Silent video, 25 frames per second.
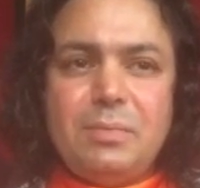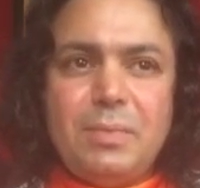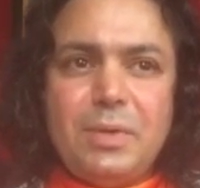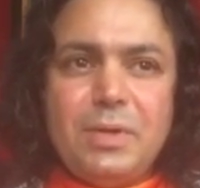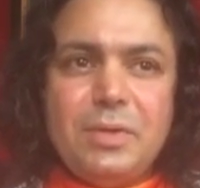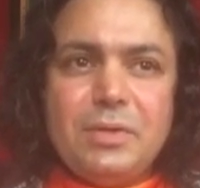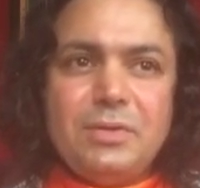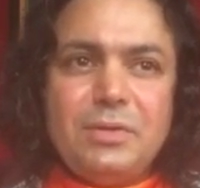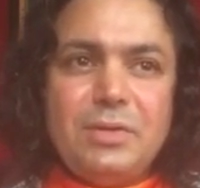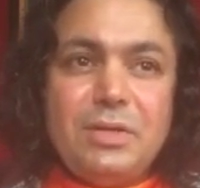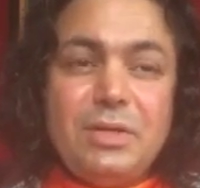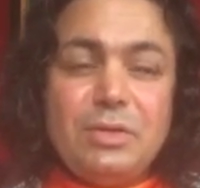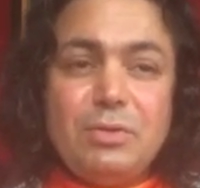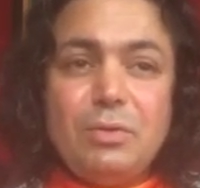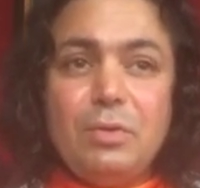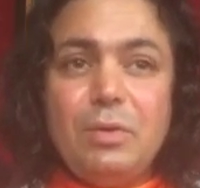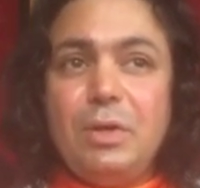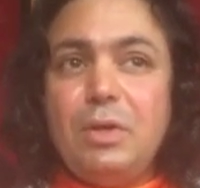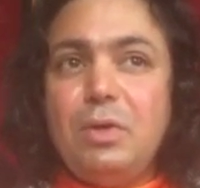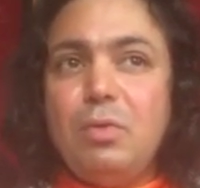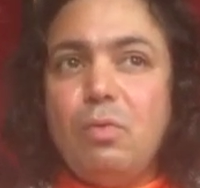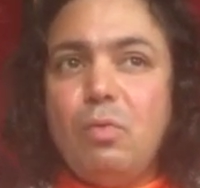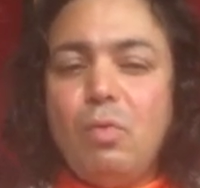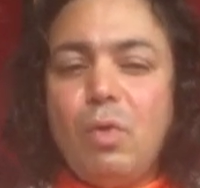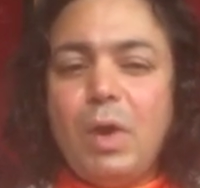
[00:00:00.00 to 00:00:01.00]
Because there is
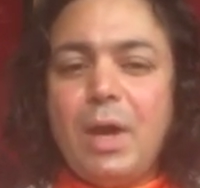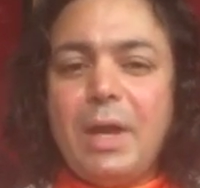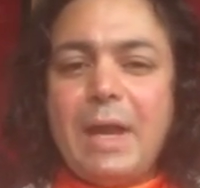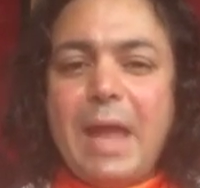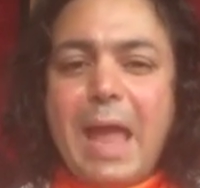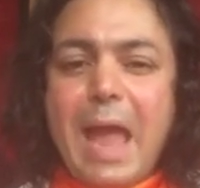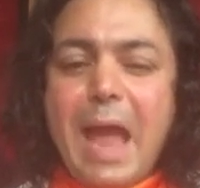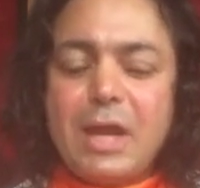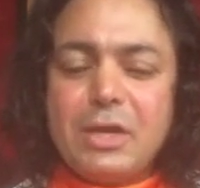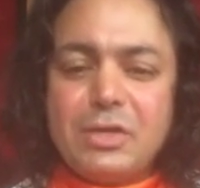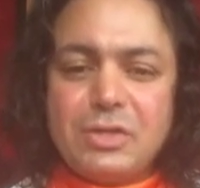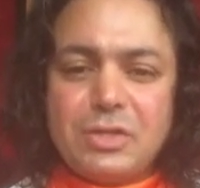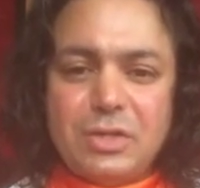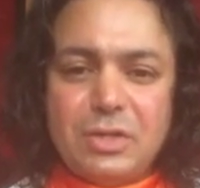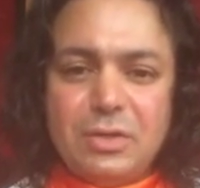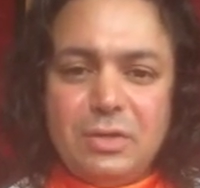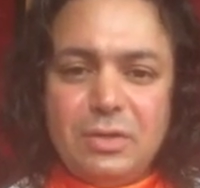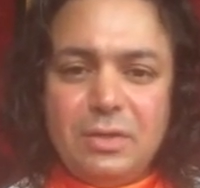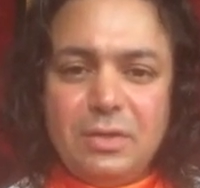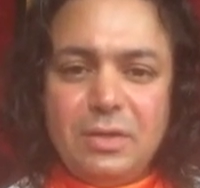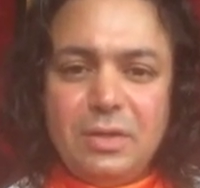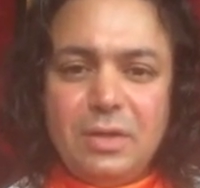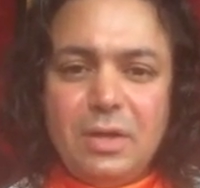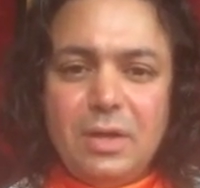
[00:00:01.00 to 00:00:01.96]
only one action.